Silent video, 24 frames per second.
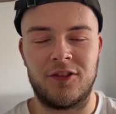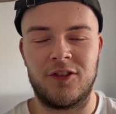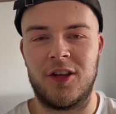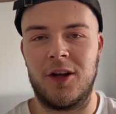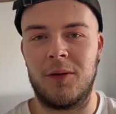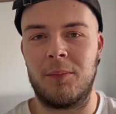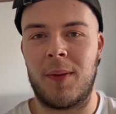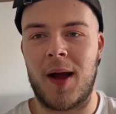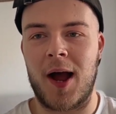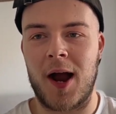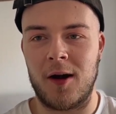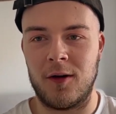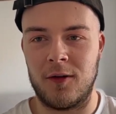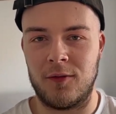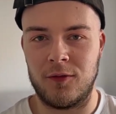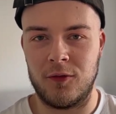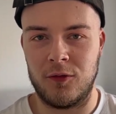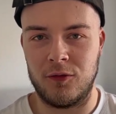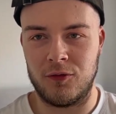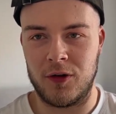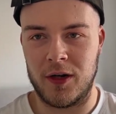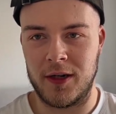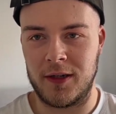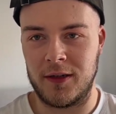They're powerful
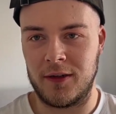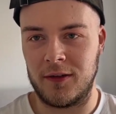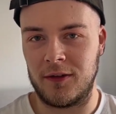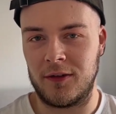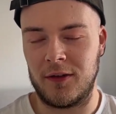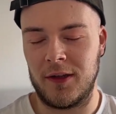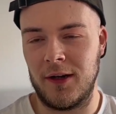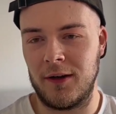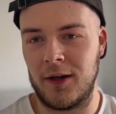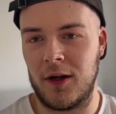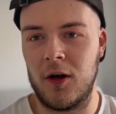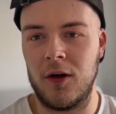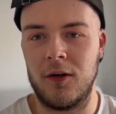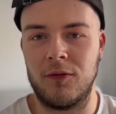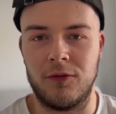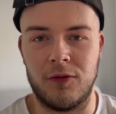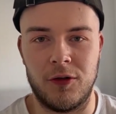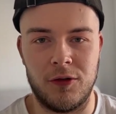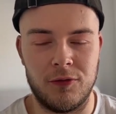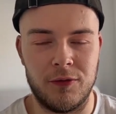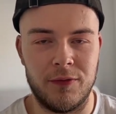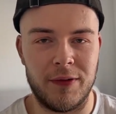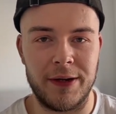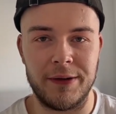runners, they've got
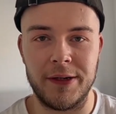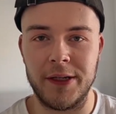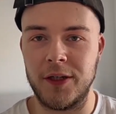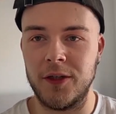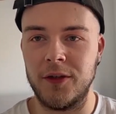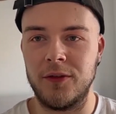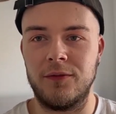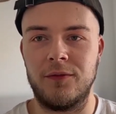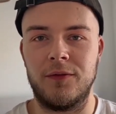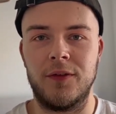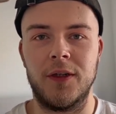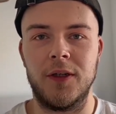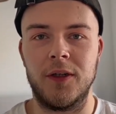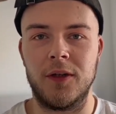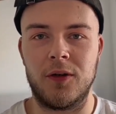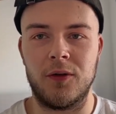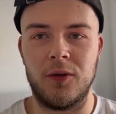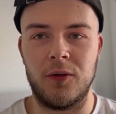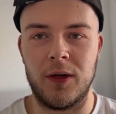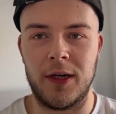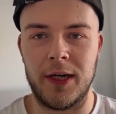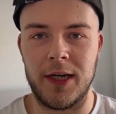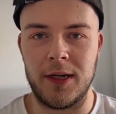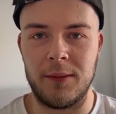a very good vertical
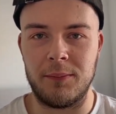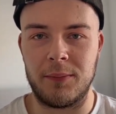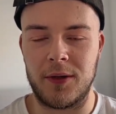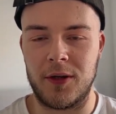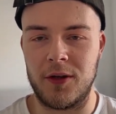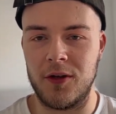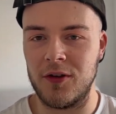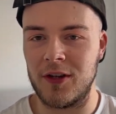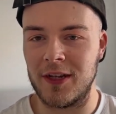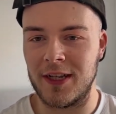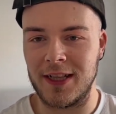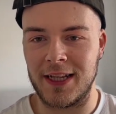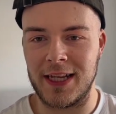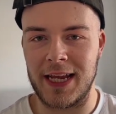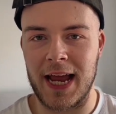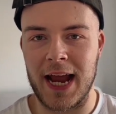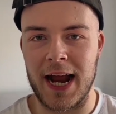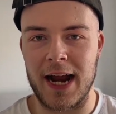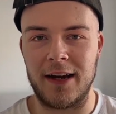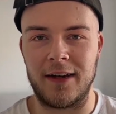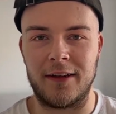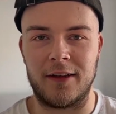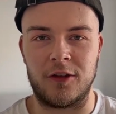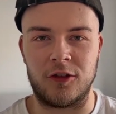leap, good in the
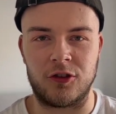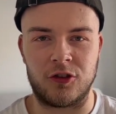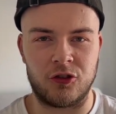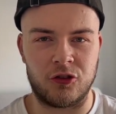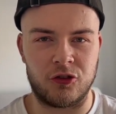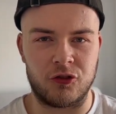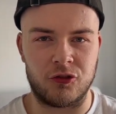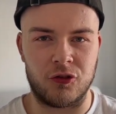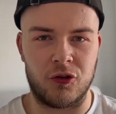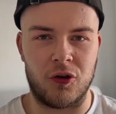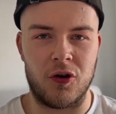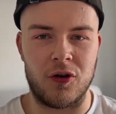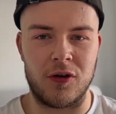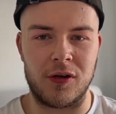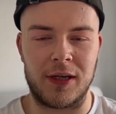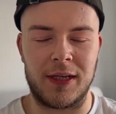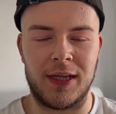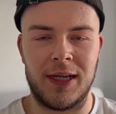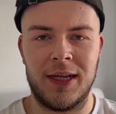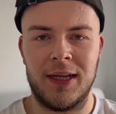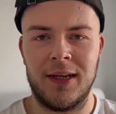air, they're strong,